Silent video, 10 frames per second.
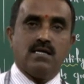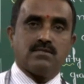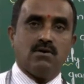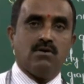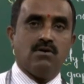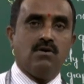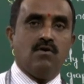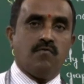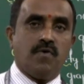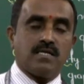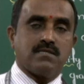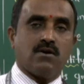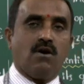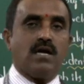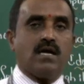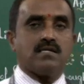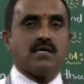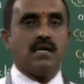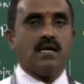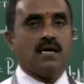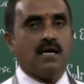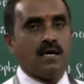So once the drawing is done,